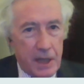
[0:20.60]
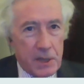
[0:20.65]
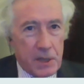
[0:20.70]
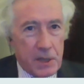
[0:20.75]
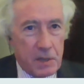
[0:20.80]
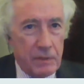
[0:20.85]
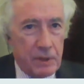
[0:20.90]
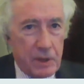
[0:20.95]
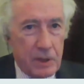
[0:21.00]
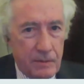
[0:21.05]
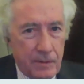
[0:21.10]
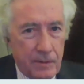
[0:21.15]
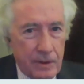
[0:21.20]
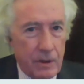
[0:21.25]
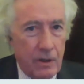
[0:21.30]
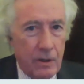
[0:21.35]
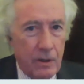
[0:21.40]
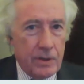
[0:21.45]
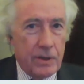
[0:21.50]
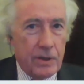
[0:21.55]
estimate of the
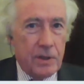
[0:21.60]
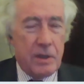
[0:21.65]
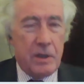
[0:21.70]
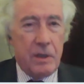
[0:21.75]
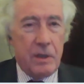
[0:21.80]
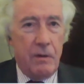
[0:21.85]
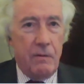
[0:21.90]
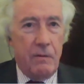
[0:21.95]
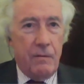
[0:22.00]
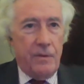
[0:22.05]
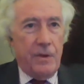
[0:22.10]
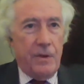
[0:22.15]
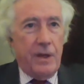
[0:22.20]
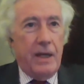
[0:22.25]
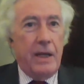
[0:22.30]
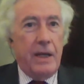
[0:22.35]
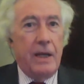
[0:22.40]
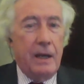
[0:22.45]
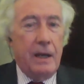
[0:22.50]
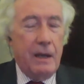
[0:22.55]
costs of
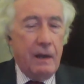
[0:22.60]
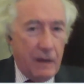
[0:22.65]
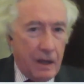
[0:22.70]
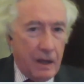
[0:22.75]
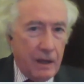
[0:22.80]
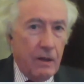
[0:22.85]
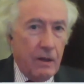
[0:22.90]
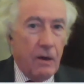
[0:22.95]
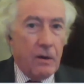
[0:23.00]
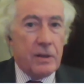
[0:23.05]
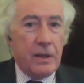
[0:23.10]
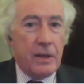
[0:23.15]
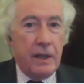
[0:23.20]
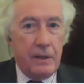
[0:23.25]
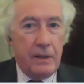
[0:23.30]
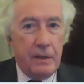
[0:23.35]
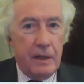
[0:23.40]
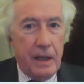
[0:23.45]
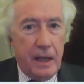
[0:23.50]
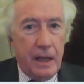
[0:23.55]
the
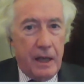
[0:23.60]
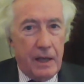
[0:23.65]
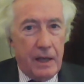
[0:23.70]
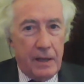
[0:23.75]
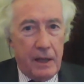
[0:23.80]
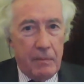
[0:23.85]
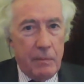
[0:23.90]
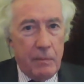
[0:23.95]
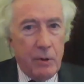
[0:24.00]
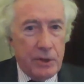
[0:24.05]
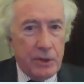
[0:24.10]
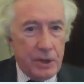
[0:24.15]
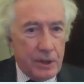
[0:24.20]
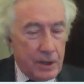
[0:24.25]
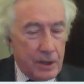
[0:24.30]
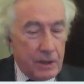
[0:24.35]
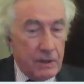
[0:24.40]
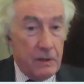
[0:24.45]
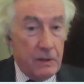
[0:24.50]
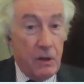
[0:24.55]
lockdown. They put
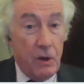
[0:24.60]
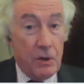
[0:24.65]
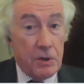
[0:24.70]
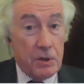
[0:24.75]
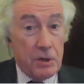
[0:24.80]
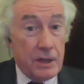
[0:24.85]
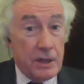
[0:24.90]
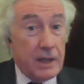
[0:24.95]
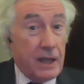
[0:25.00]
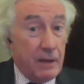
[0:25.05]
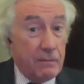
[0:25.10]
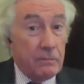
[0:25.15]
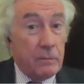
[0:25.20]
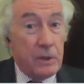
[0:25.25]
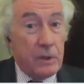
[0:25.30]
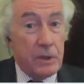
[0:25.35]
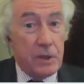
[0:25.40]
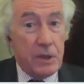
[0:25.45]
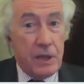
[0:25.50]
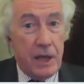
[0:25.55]
it the cost to
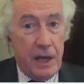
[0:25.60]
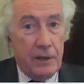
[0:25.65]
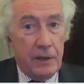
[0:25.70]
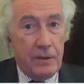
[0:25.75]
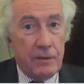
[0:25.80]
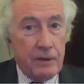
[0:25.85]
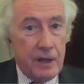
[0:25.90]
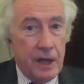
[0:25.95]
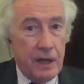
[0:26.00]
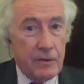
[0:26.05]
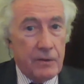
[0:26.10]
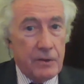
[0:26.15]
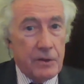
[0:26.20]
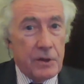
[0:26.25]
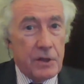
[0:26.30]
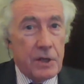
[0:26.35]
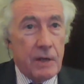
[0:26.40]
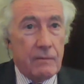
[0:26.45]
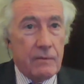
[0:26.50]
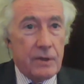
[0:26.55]
government at
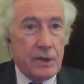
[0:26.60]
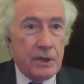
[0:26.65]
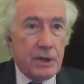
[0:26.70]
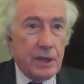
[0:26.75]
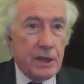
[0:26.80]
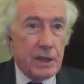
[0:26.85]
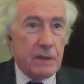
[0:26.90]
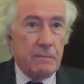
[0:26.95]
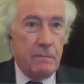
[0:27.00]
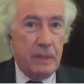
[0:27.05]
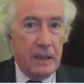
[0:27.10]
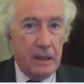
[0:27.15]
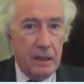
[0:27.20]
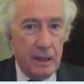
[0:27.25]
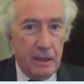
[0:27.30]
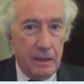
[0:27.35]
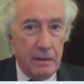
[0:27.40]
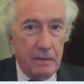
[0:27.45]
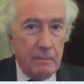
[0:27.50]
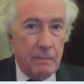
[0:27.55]
£376
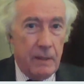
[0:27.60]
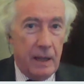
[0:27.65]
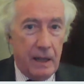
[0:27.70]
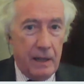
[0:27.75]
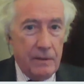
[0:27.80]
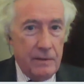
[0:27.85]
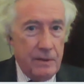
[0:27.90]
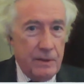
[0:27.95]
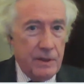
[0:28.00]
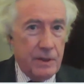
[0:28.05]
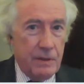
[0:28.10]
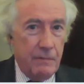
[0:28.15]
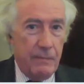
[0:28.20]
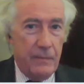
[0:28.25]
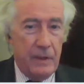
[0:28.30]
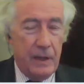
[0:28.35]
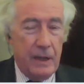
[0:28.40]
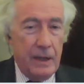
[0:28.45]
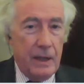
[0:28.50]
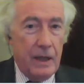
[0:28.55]
billion.
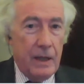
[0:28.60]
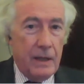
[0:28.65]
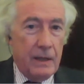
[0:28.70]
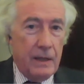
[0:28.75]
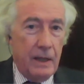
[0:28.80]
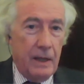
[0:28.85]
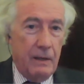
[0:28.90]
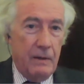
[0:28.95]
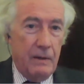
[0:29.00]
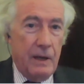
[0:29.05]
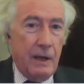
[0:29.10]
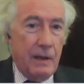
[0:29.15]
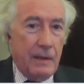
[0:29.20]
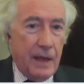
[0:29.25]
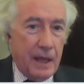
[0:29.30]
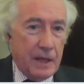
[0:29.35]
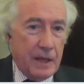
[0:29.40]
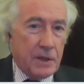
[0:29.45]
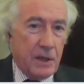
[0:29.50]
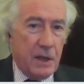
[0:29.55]
Now,
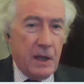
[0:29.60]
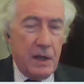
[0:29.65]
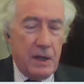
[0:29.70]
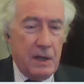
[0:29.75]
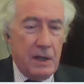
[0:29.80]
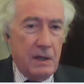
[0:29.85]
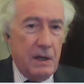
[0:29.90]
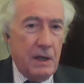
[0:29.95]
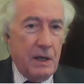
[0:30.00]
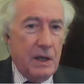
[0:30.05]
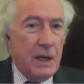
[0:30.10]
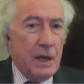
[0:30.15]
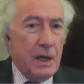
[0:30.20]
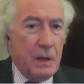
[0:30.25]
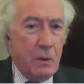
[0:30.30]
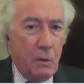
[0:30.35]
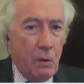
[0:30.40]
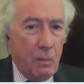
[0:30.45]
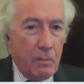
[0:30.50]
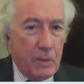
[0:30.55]
that's an
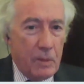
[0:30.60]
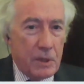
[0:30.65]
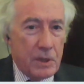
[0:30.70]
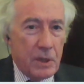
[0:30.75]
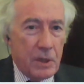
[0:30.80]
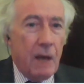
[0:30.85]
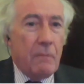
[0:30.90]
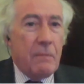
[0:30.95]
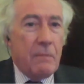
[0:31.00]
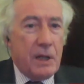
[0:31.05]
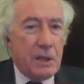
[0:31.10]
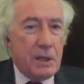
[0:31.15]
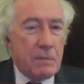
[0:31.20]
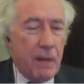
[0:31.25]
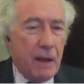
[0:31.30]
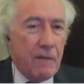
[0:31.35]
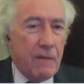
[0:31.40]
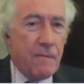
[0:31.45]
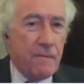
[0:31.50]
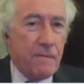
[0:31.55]
enormous sum. It's
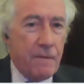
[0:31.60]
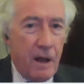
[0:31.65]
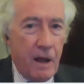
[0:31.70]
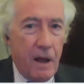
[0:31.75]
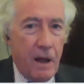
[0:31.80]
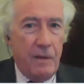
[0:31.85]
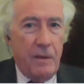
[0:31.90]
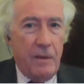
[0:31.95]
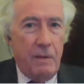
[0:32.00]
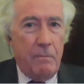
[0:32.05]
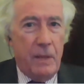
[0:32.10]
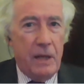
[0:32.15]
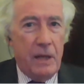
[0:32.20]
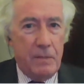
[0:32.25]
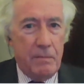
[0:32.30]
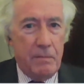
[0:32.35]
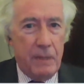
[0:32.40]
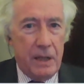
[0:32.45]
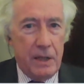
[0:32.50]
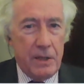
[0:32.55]
by far
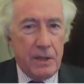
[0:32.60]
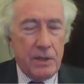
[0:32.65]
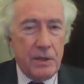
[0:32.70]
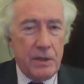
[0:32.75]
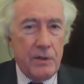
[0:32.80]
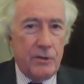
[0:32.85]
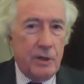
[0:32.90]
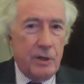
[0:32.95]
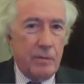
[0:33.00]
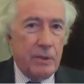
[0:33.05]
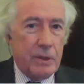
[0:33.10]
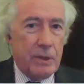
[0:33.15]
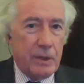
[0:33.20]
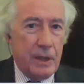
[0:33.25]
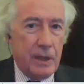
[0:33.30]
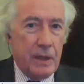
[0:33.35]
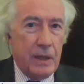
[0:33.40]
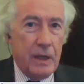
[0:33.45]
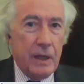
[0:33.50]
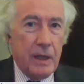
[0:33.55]
the biggest
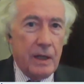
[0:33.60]
contributor